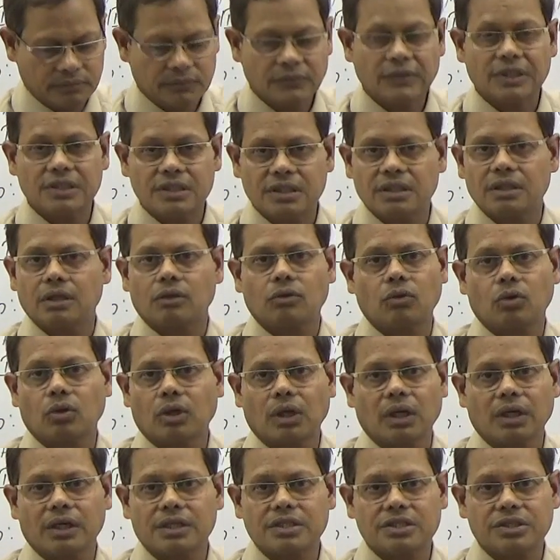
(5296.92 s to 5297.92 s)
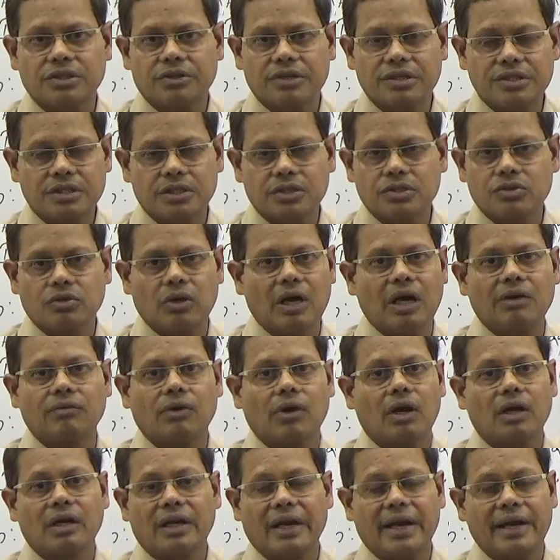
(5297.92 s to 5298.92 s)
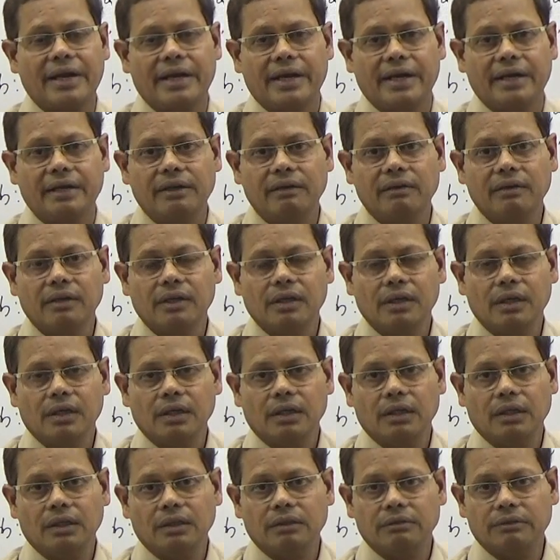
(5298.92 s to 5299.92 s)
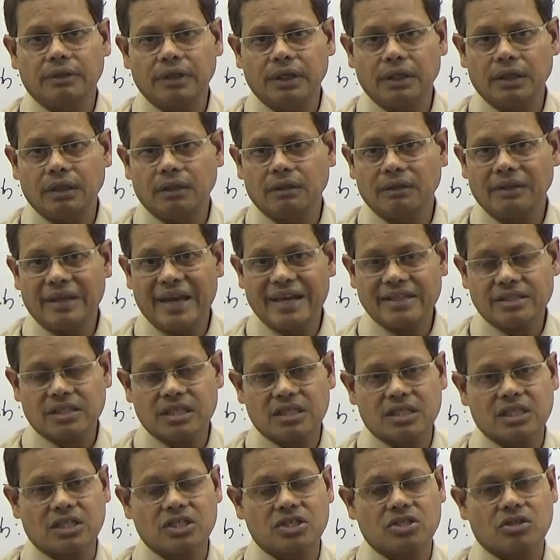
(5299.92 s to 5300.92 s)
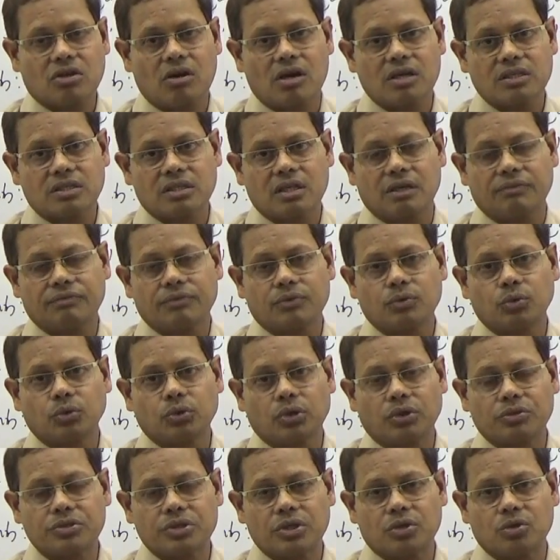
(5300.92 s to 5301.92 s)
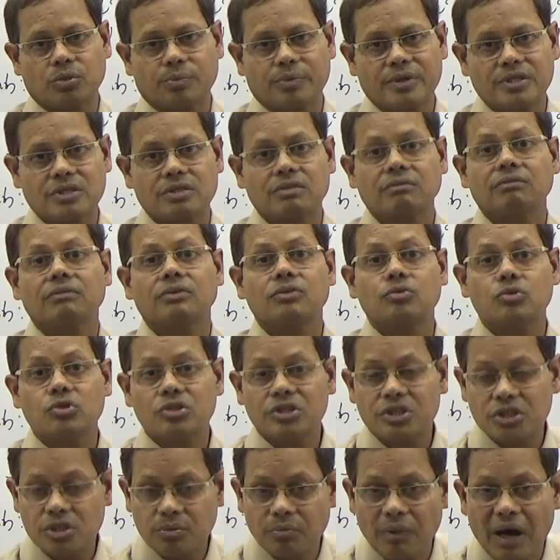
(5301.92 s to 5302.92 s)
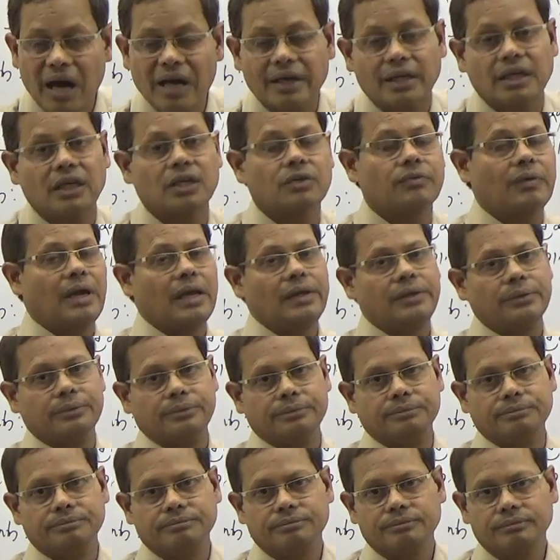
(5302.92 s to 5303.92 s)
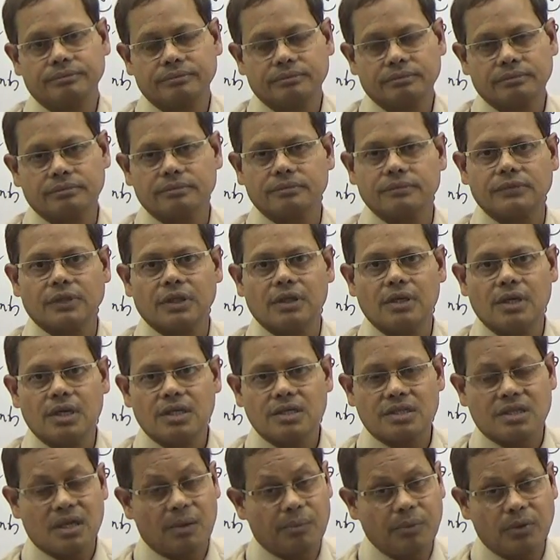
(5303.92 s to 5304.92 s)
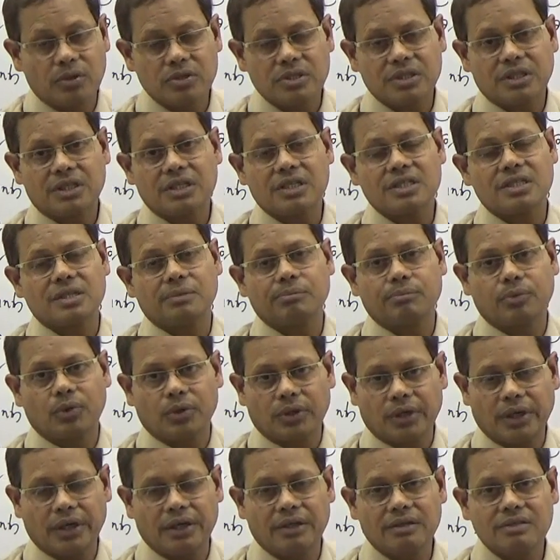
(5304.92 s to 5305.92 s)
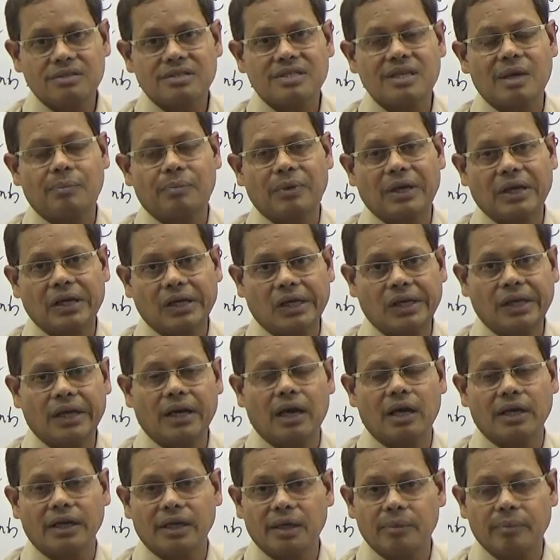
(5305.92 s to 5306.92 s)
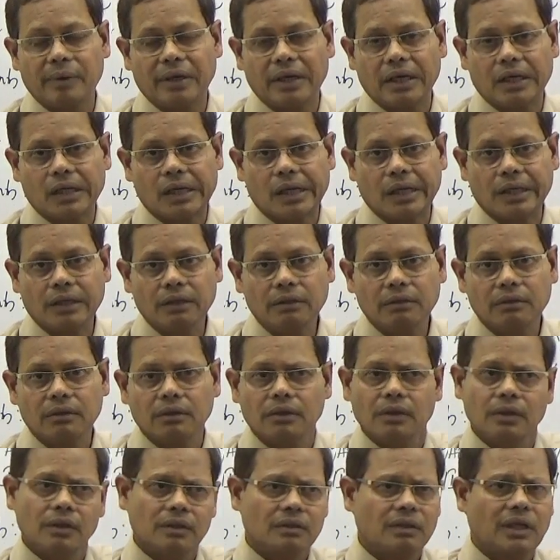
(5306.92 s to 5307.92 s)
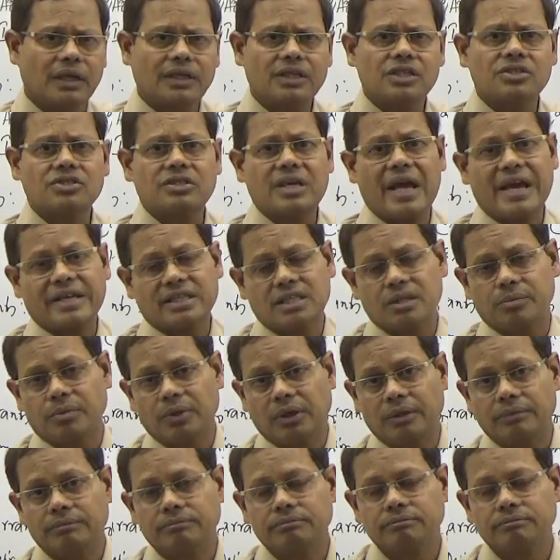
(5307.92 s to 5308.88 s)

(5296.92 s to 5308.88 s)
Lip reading: This is the total consideration. So I have not added the accessories cost of 2,000 rupees to its market value. Suppose it is imported separately or independently, that is taxable.